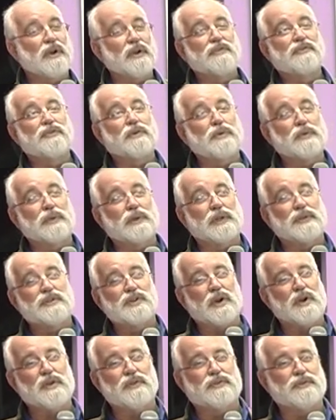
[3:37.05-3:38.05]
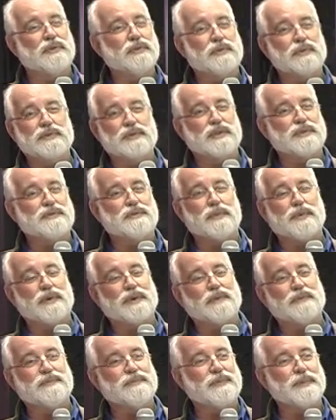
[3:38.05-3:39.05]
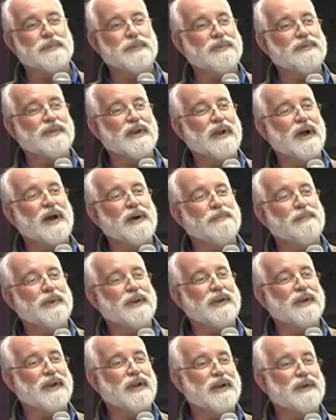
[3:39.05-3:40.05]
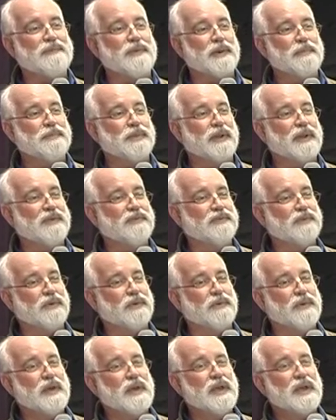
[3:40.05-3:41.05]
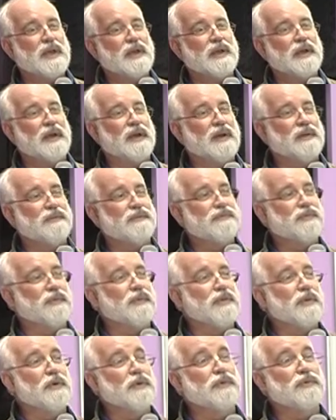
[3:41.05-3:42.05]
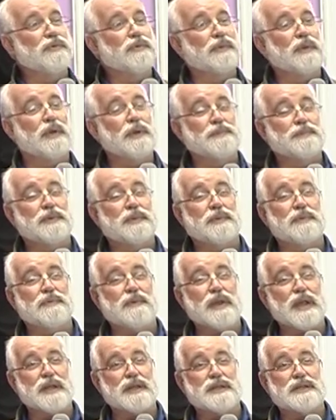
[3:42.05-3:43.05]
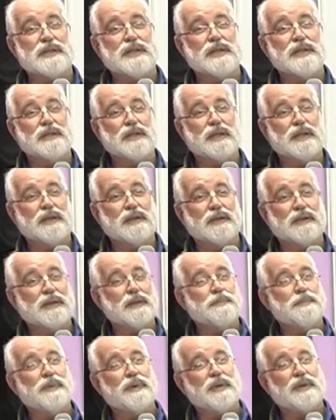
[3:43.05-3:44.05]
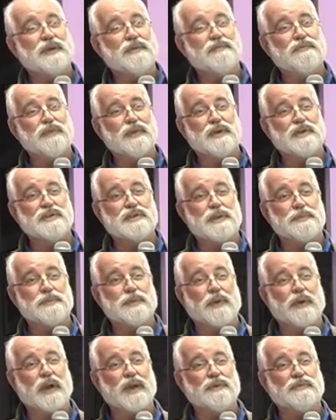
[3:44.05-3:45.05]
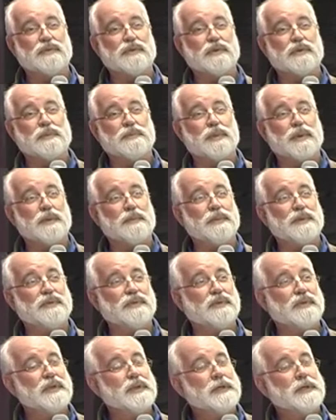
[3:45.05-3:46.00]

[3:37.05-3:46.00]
a school, a charter school, just where somebody's going to operate out of our place. So for those up to 19 can leap in and finish up their high school diplomas.